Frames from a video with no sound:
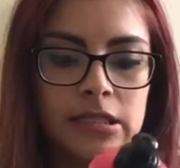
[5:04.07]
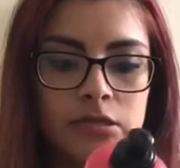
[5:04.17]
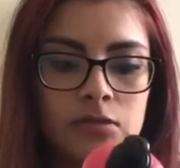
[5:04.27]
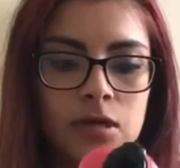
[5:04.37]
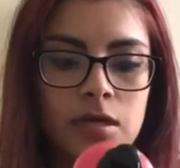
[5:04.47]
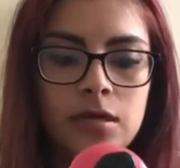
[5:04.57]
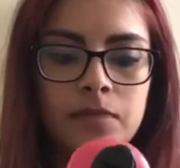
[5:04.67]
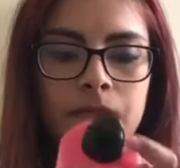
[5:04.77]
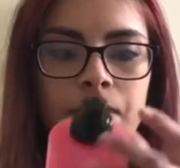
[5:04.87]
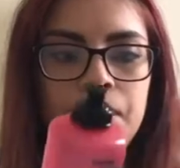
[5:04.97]
this one.
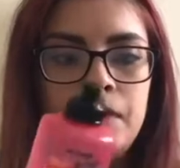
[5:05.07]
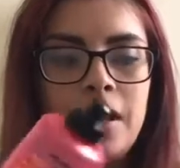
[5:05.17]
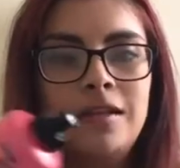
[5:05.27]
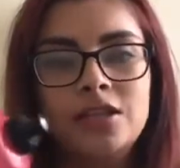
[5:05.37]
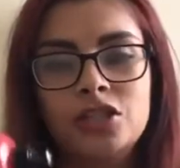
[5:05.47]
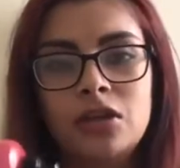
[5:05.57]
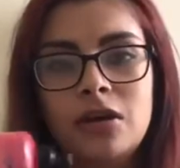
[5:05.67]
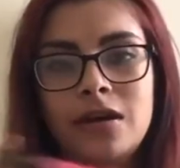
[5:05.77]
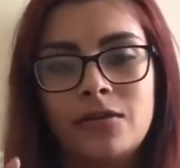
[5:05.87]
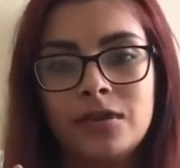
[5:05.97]
I'll let you know
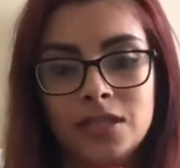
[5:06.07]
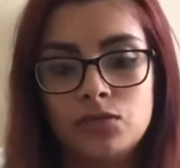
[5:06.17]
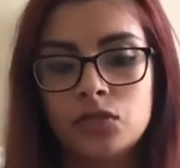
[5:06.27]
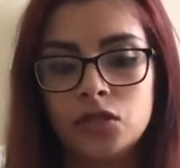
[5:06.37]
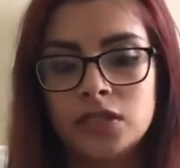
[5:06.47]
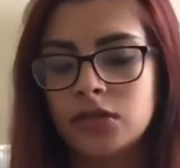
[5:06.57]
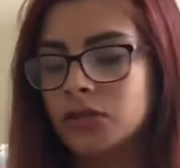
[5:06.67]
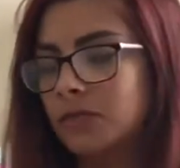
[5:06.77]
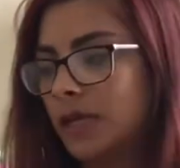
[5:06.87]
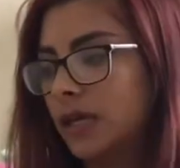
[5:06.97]
how this one turns out
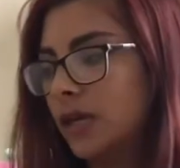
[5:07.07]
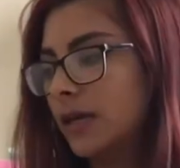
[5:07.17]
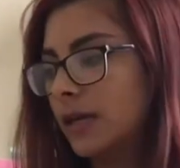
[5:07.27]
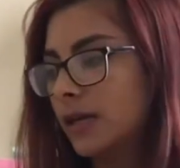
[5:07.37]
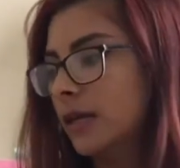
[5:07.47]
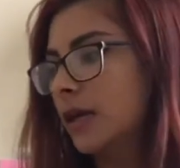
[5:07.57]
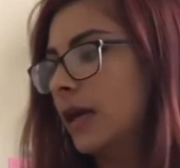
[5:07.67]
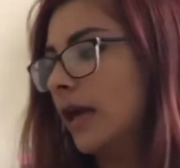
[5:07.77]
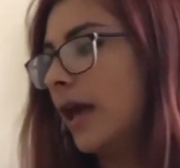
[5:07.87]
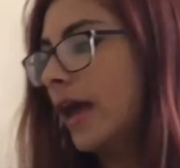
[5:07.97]
to be.
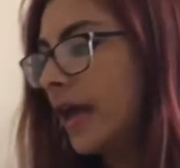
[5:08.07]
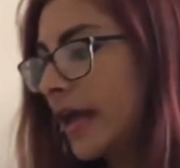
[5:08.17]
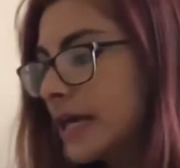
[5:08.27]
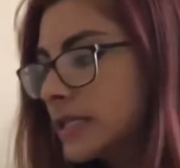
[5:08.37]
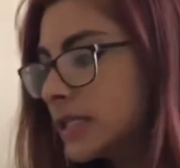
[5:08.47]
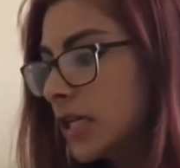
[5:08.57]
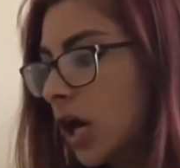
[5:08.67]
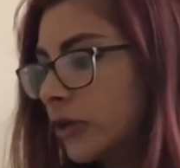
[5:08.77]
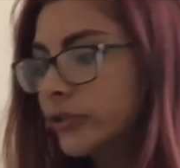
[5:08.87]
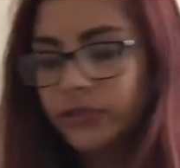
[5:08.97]
And he
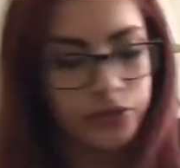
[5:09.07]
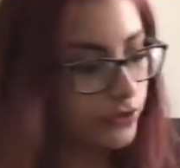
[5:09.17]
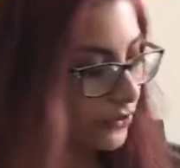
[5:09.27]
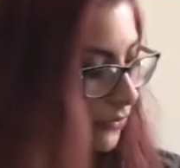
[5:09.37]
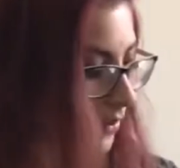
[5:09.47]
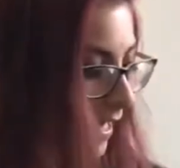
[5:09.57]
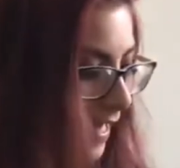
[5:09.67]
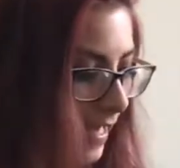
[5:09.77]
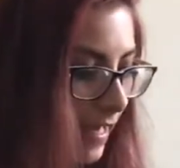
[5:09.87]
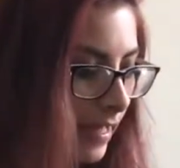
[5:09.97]
also
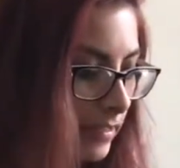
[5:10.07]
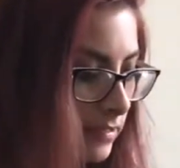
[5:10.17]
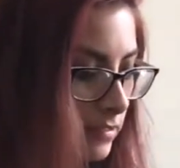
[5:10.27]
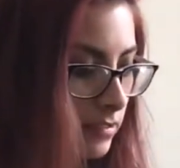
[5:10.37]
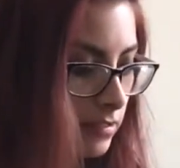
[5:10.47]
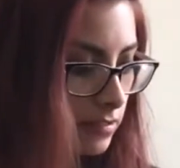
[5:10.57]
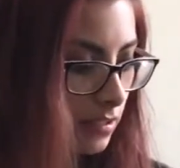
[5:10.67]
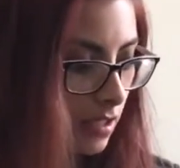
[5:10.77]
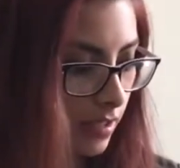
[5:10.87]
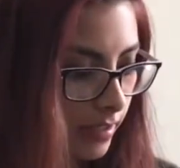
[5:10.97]
has
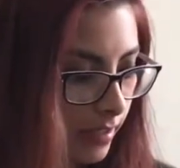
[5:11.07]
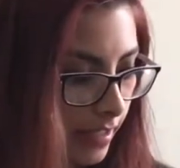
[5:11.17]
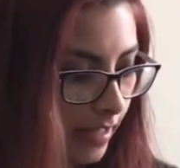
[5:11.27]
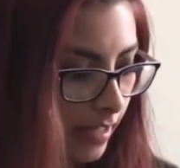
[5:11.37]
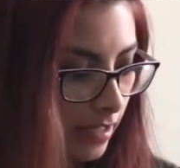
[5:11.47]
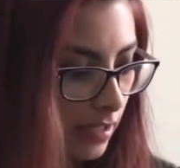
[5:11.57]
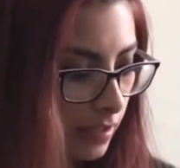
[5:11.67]
a